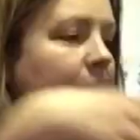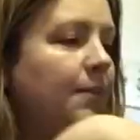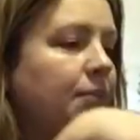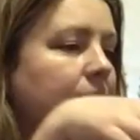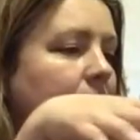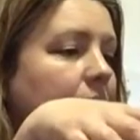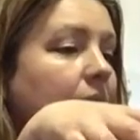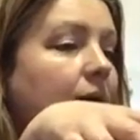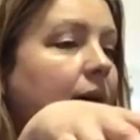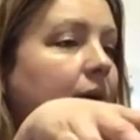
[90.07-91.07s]
also has
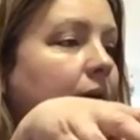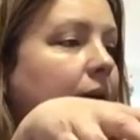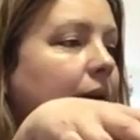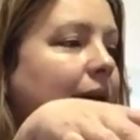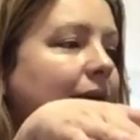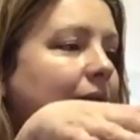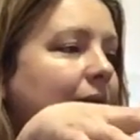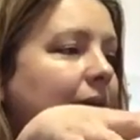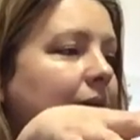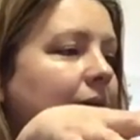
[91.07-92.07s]
little cart
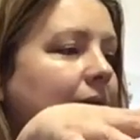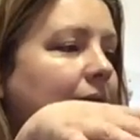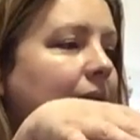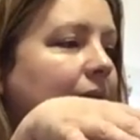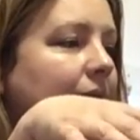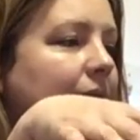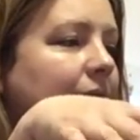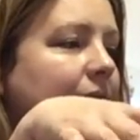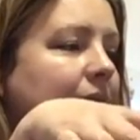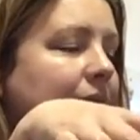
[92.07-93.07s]

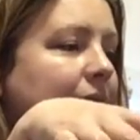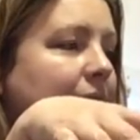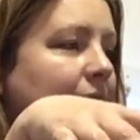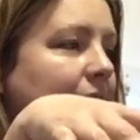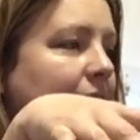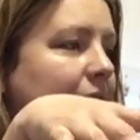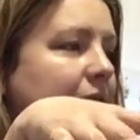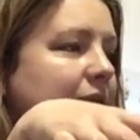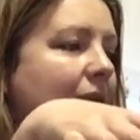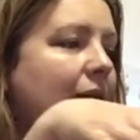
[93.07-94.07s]
pauses uh, the movie.
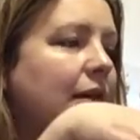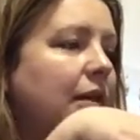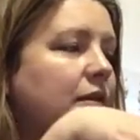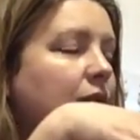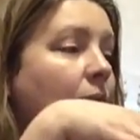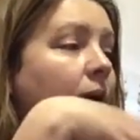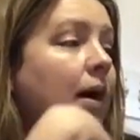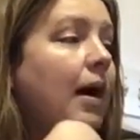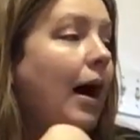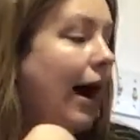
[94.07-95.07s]
Exactly. So
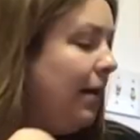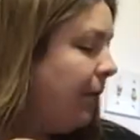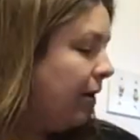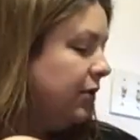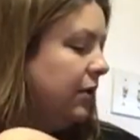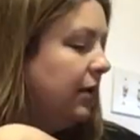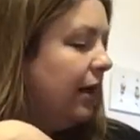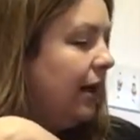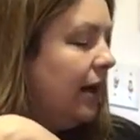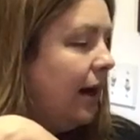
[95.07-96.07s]
I
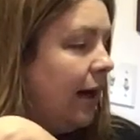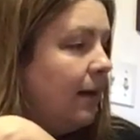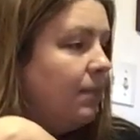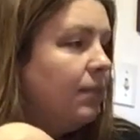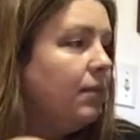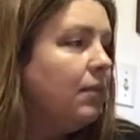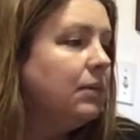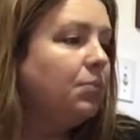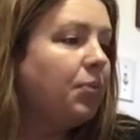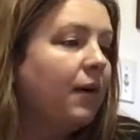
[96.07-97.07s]
personally, um,
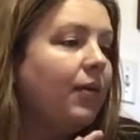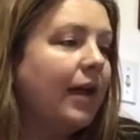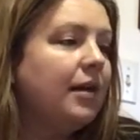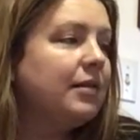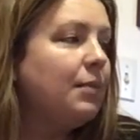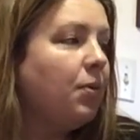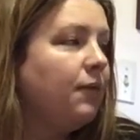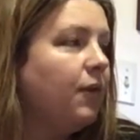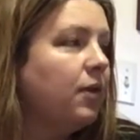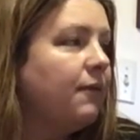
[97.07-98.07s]
like I said,
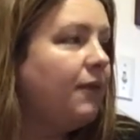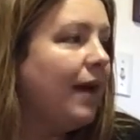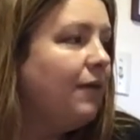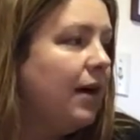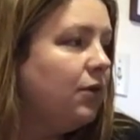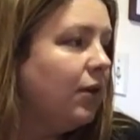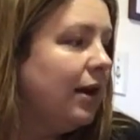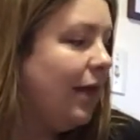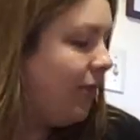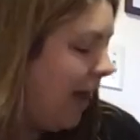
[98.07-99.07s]
prefer the
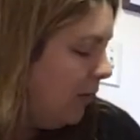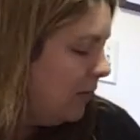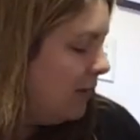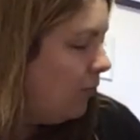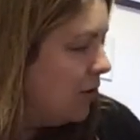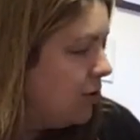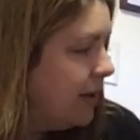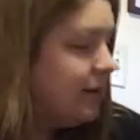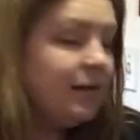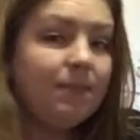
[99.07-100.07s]
500, 1000. Once you
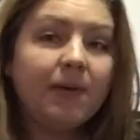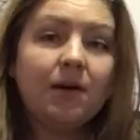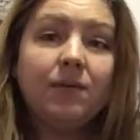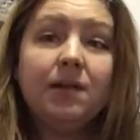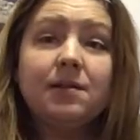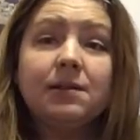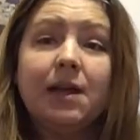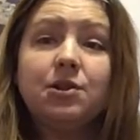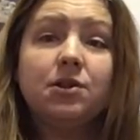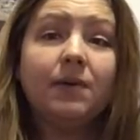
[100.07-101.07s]
get to the bigger ones,
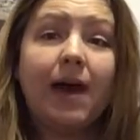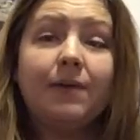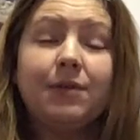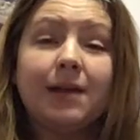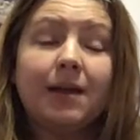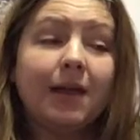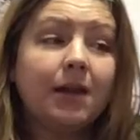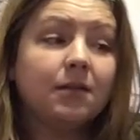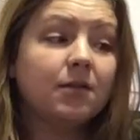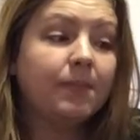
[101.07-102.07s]
unless you have a
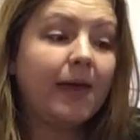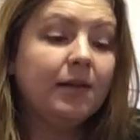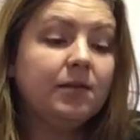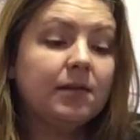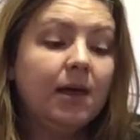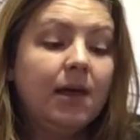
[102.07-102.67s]
dedicated space